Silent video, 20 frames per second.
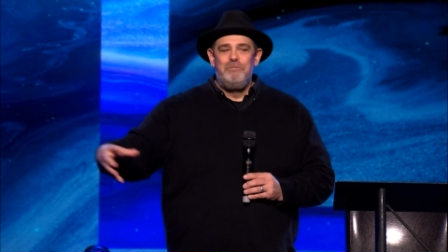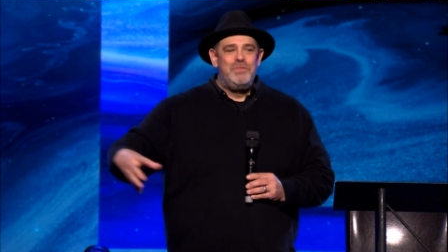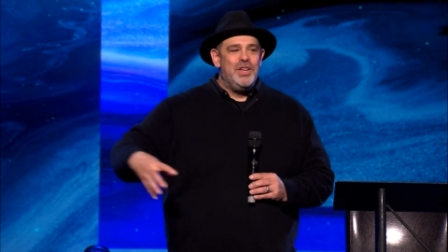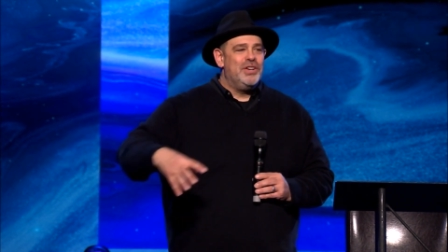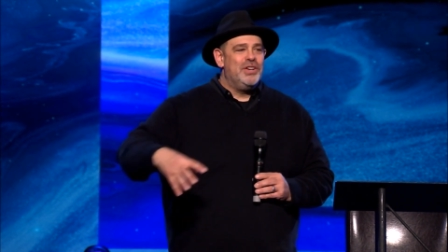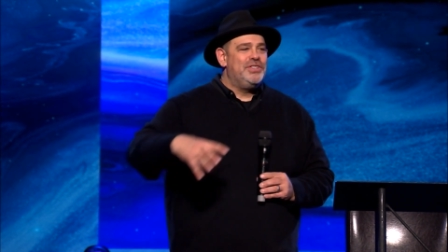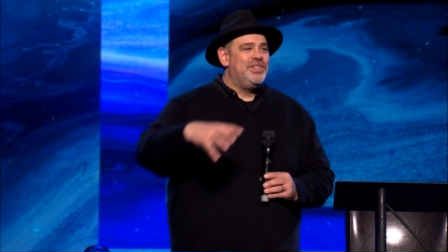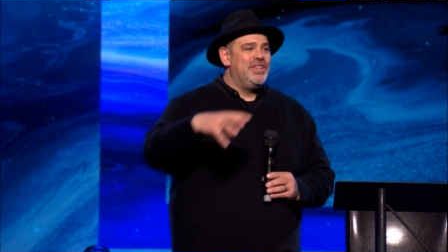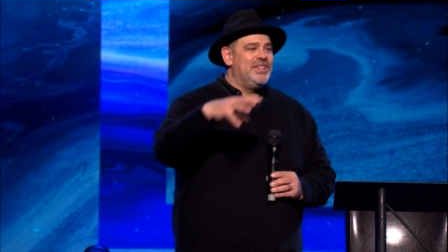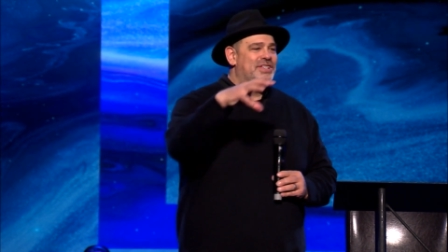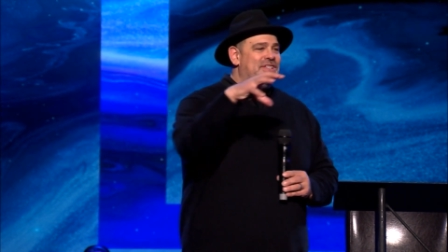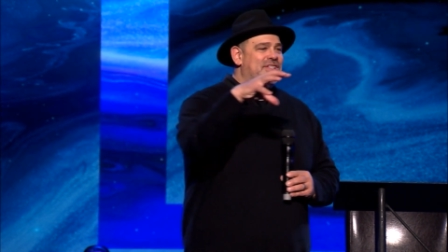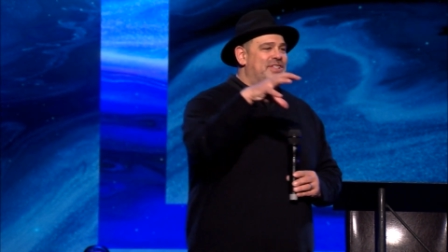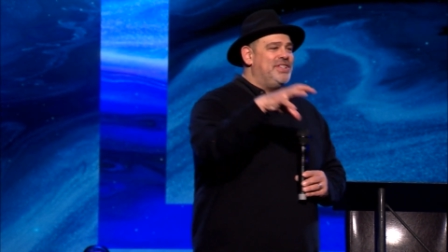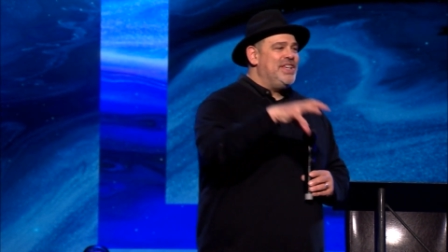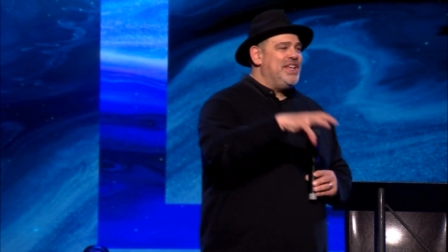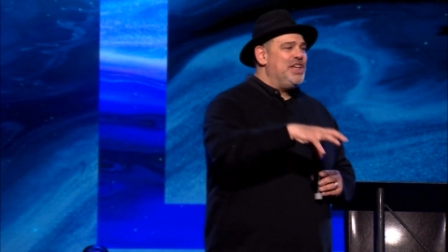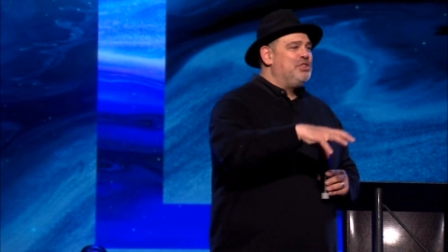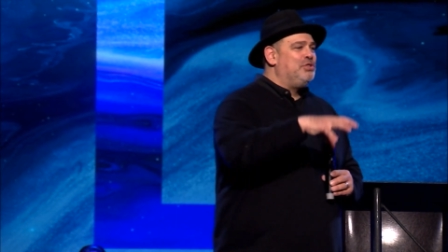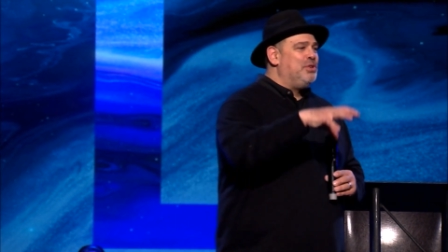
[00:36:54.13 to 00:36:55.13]
there's a
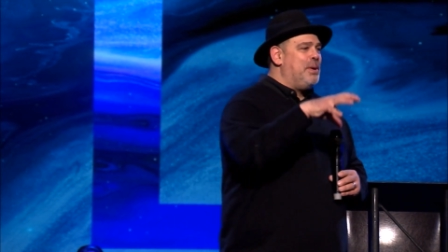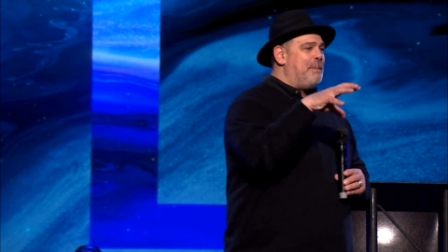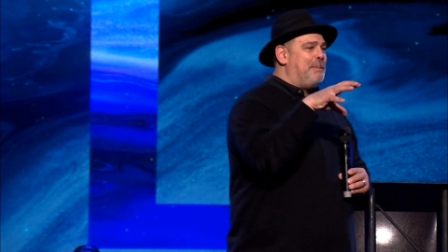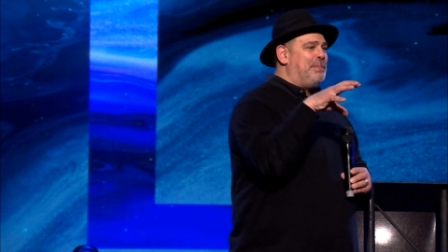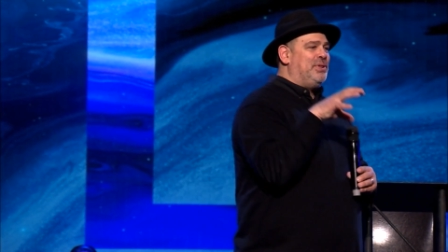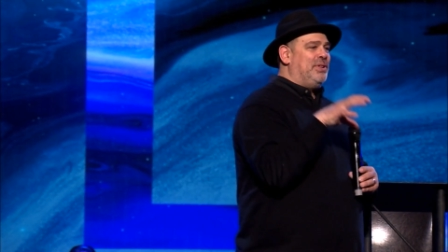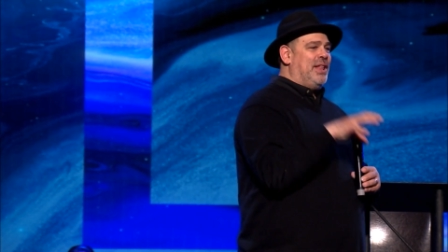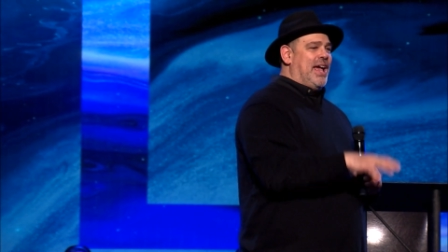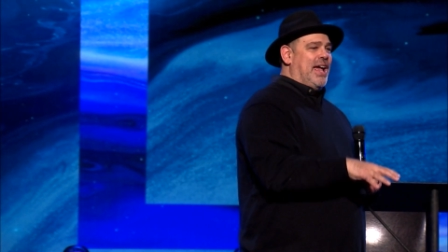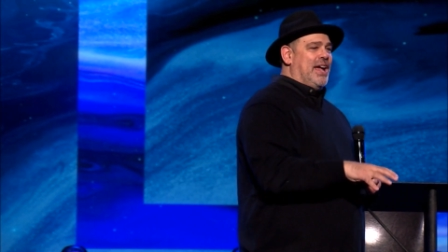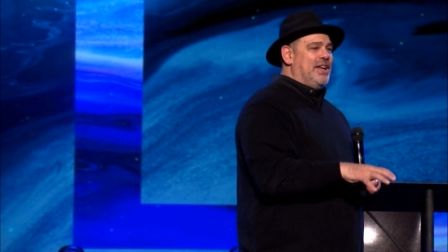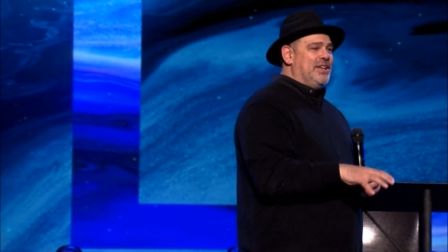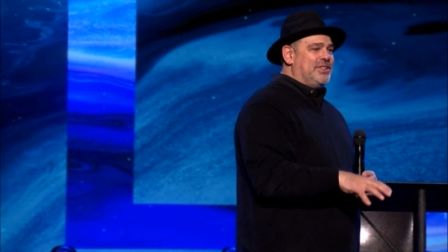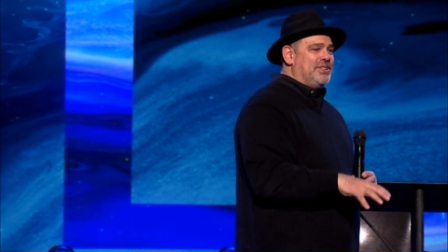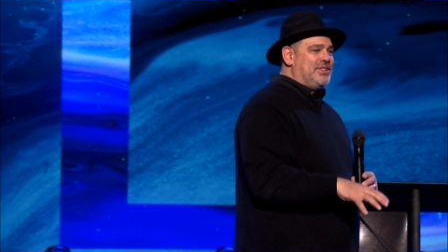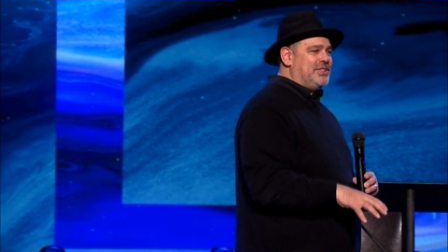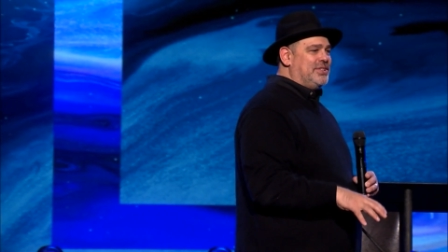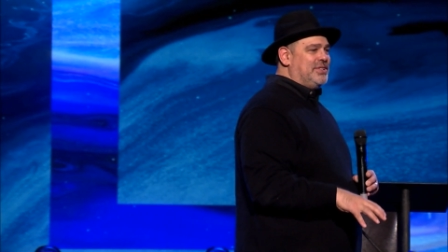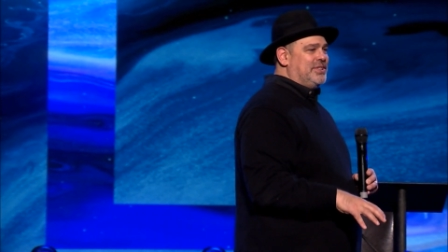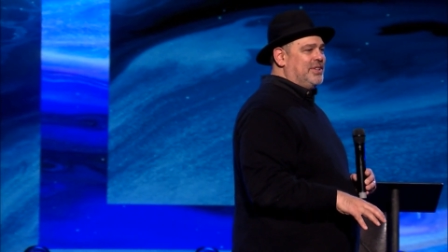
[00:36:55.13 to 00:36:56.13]
secret
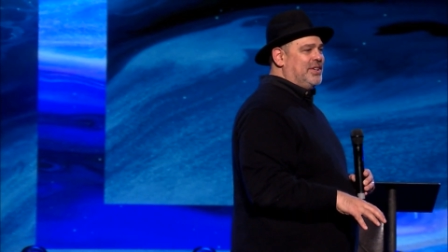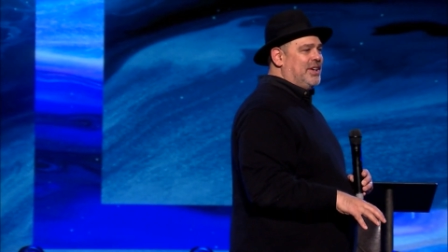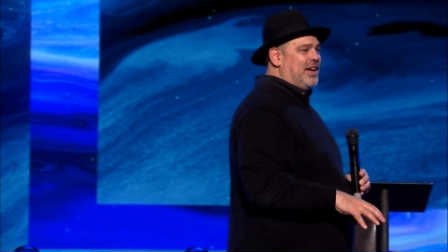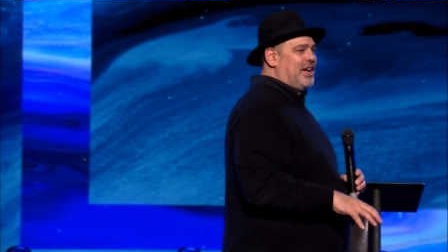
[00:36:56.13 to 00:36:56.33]
place